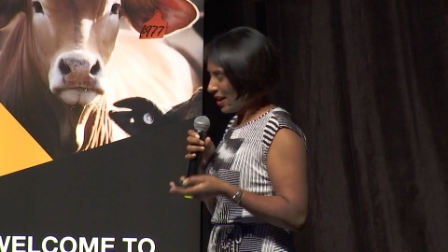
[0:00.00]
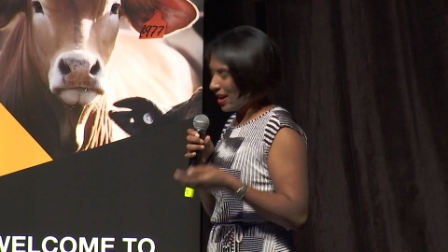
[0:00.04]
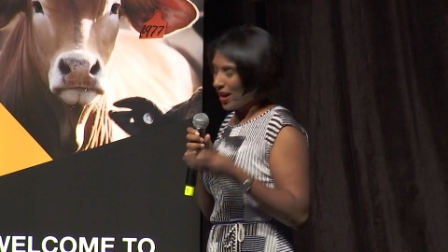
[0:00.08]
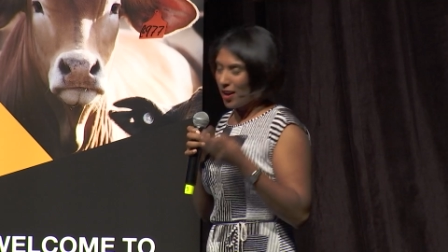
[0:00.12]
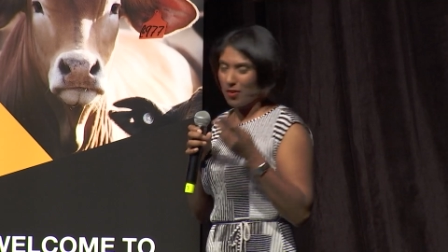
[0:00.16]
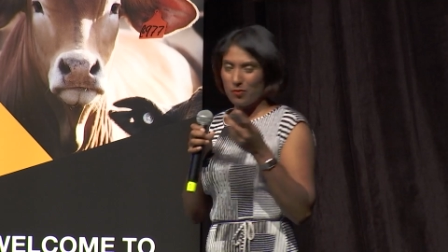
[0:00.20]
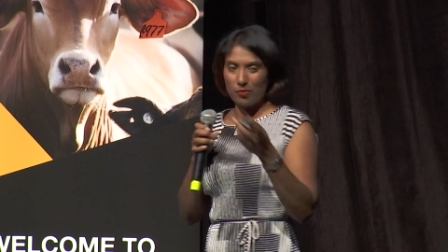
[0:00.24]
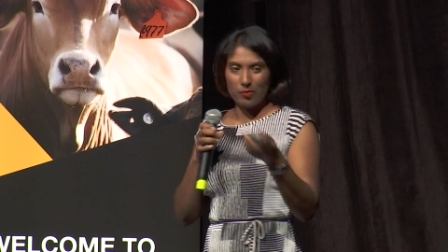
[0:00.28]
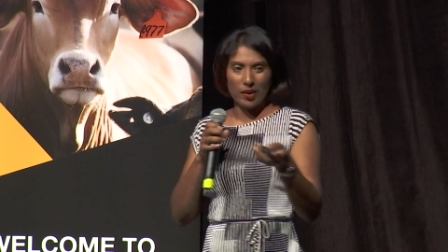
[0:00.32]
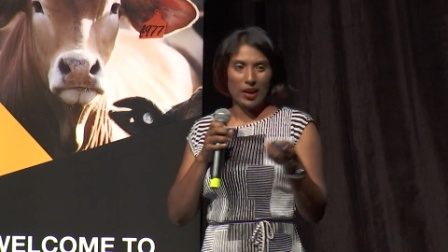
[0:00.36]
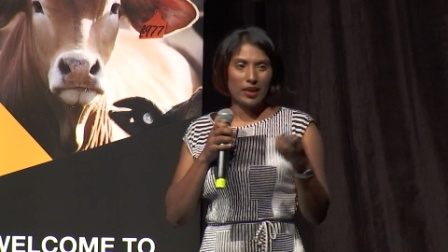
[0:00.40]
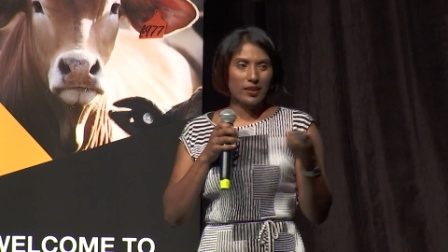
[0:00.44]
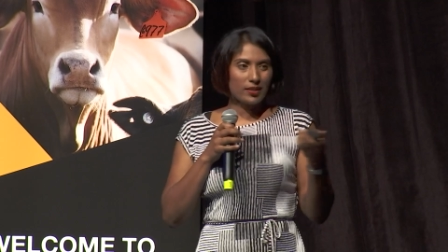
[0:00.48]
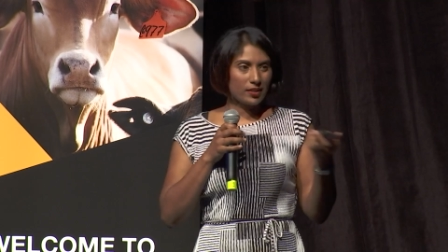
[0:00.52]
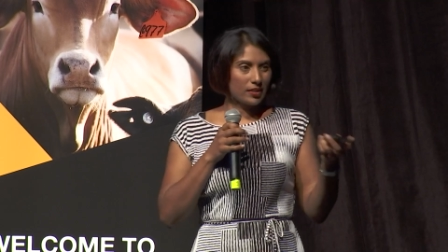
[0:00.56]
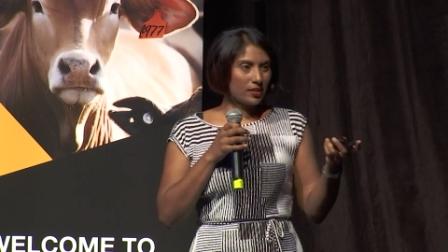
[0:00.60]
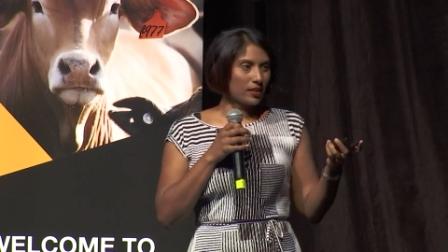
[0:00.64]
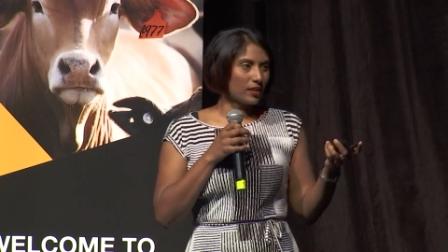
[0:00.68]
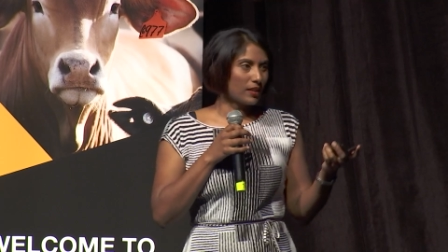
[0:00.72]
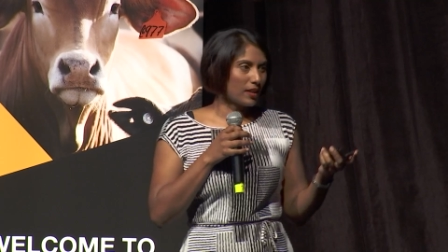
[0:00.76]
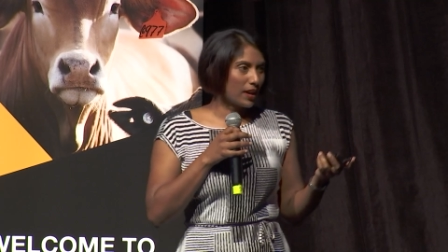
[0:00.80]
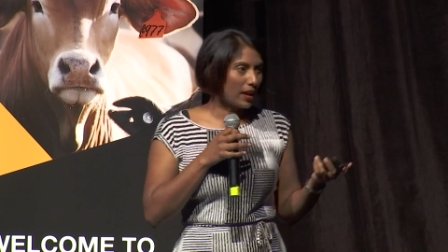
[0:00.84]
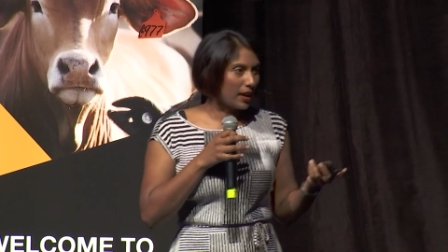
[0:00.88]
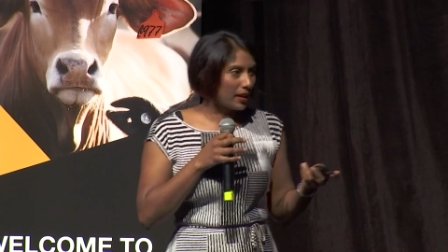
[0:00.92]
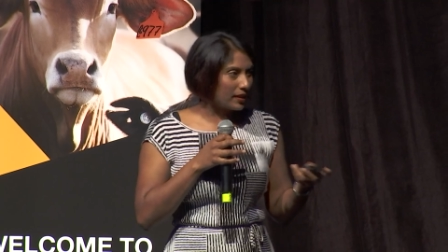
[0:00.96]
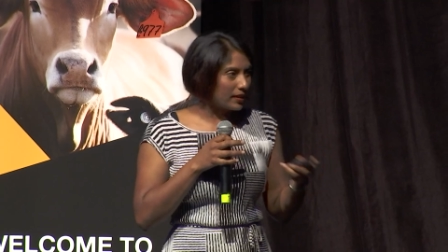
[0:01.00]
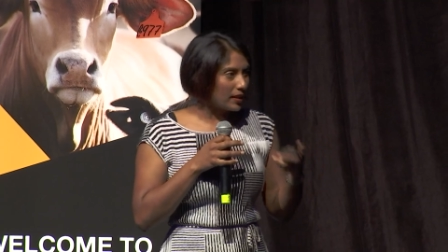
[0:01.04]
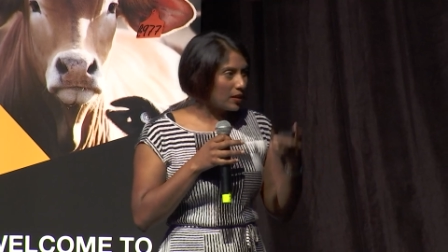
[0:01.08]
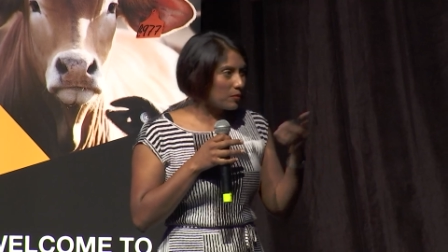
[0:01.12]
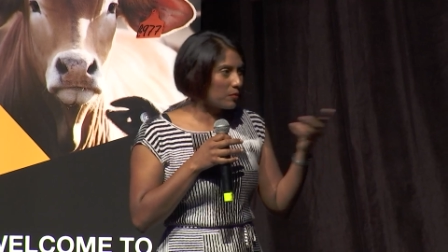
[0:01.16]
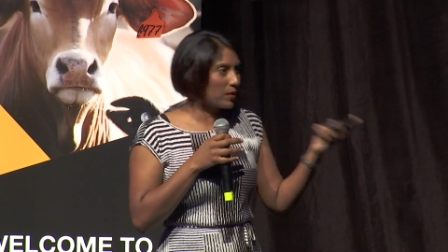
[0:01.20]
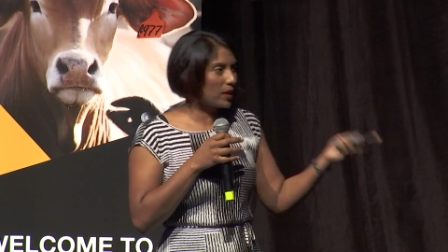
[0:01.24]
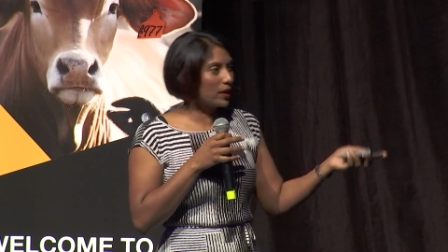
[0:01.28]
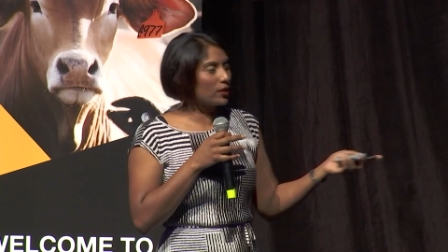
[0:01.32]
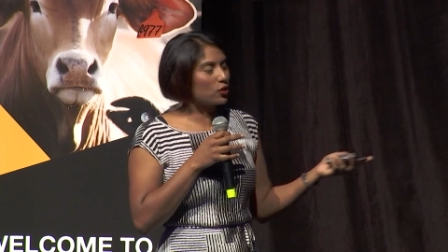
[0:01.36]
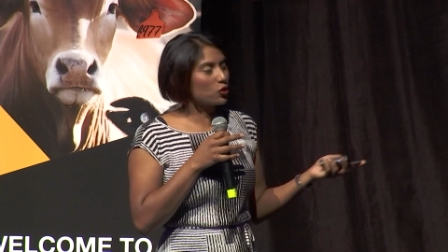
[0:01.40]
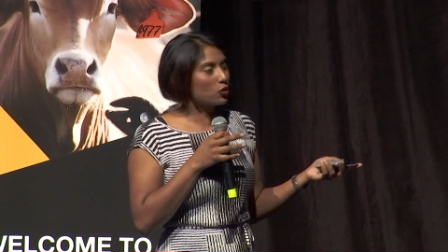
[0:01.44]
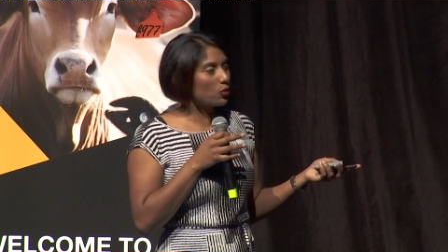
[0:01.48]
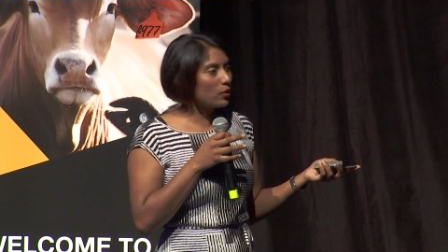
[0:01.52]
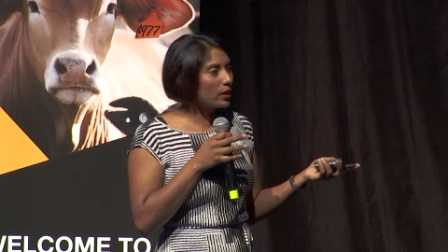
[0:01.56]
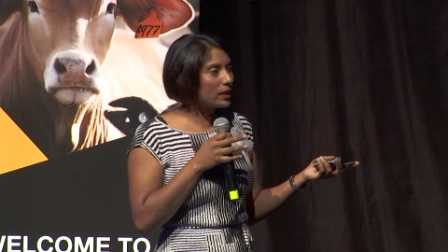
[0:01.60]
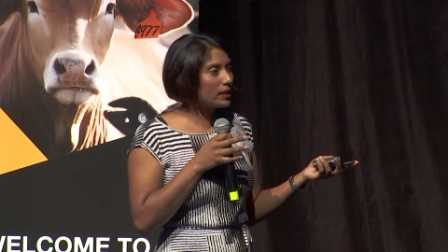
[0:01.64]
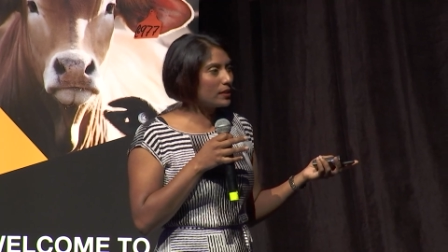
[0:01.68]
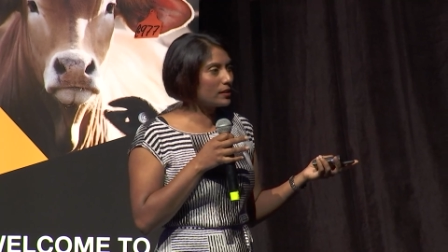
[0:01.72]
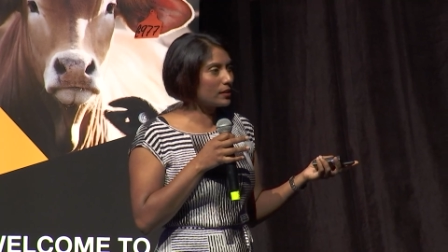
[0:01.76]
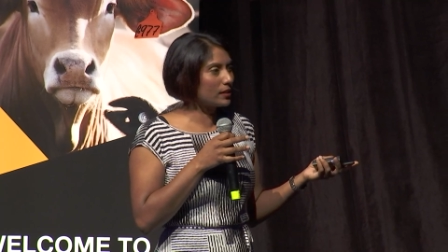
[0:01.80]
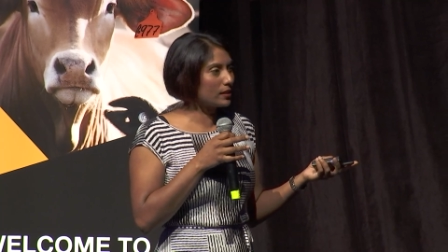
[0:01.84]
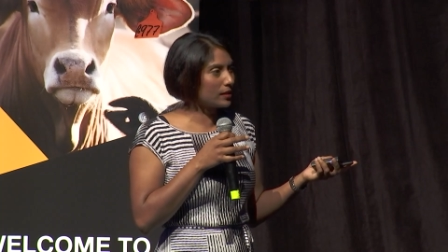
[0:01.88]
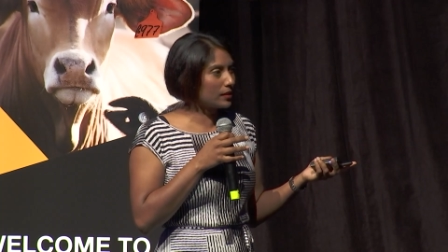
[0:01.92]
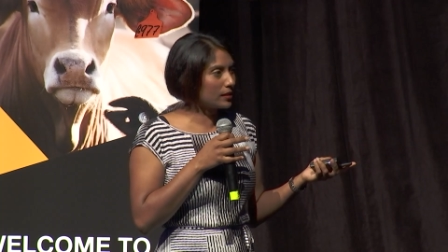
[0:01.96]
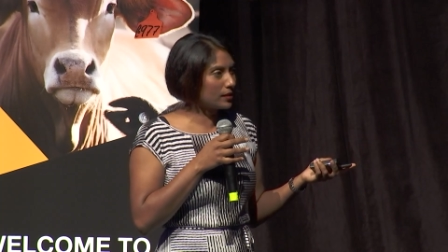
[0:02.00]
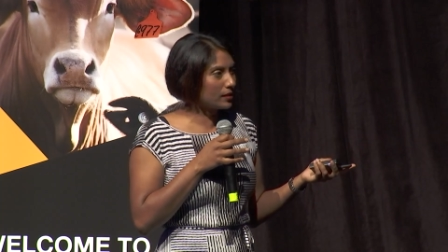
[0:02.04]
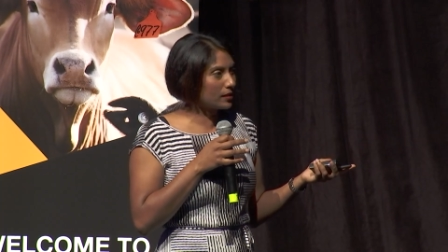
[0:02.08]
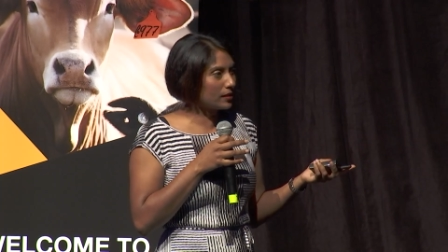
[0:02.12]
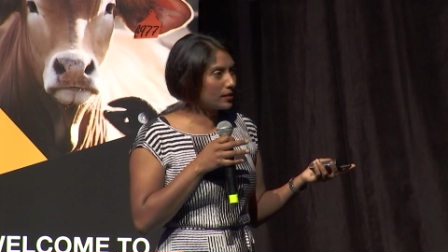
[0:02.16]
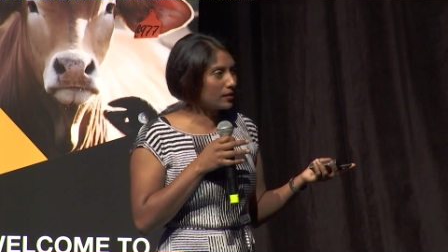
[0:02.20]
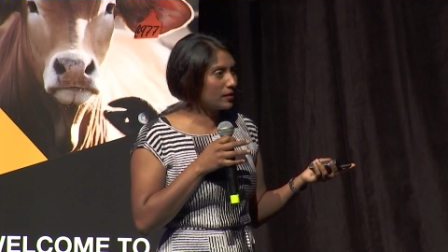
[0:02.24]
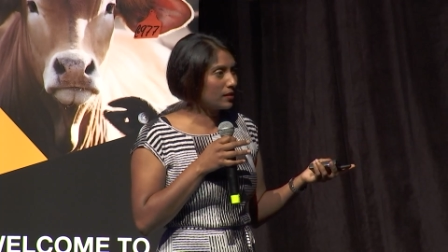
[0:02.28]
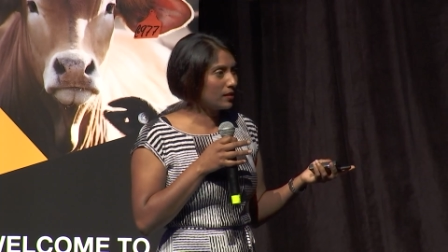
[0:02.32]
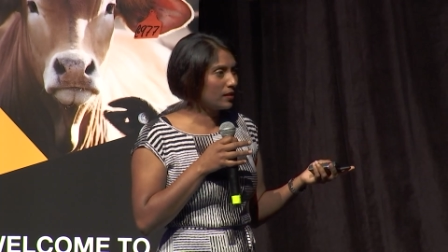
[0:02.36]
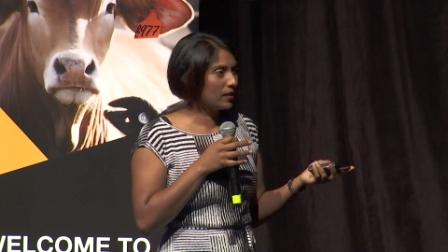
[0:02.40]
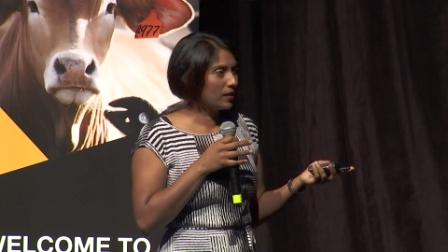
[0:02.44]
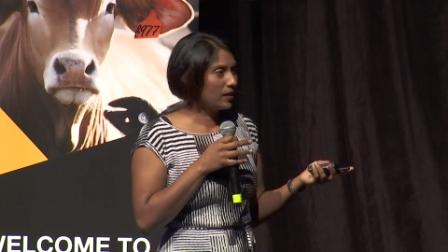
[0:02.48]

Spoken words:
And based on that, they make choices,